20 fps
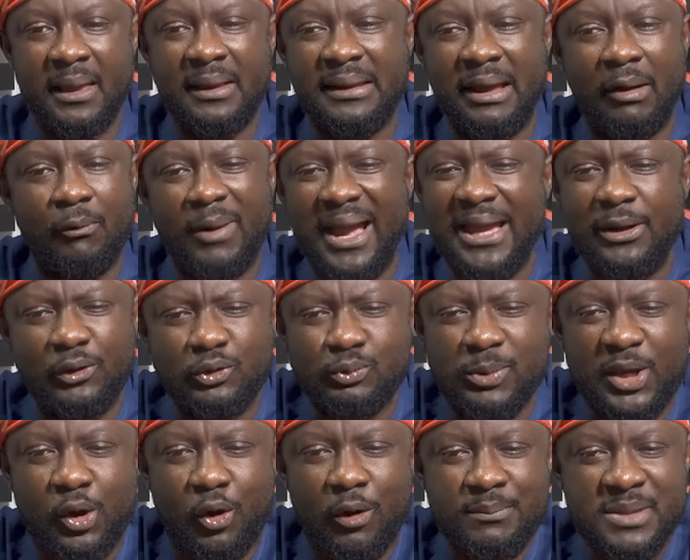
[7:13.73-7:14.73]
Now, why don't
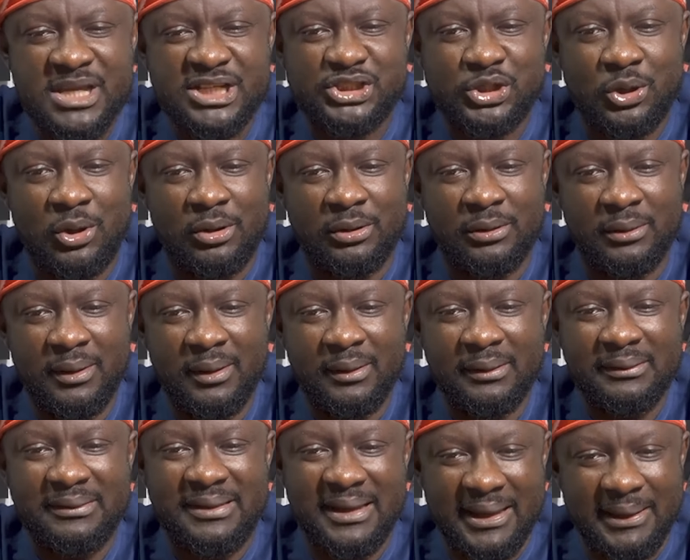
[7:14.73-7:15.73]
we commission
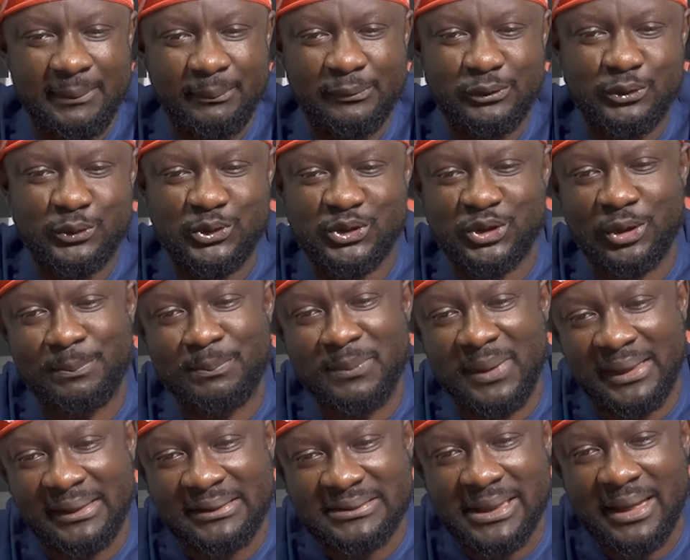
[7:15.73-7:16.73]
them to
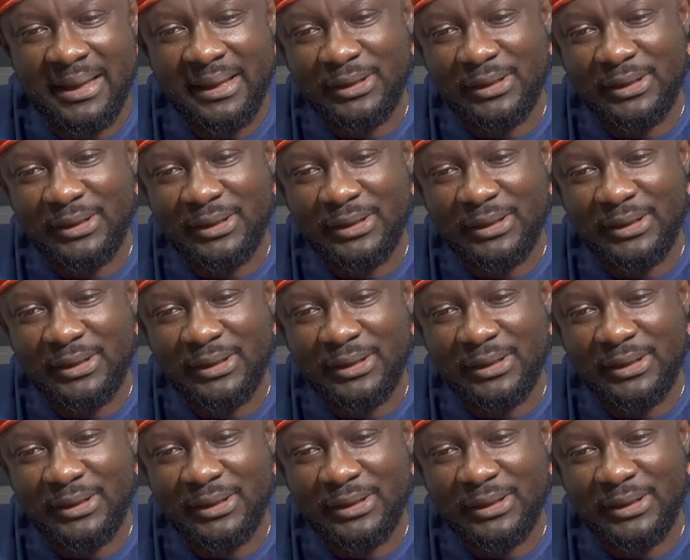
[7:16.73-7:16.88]
submit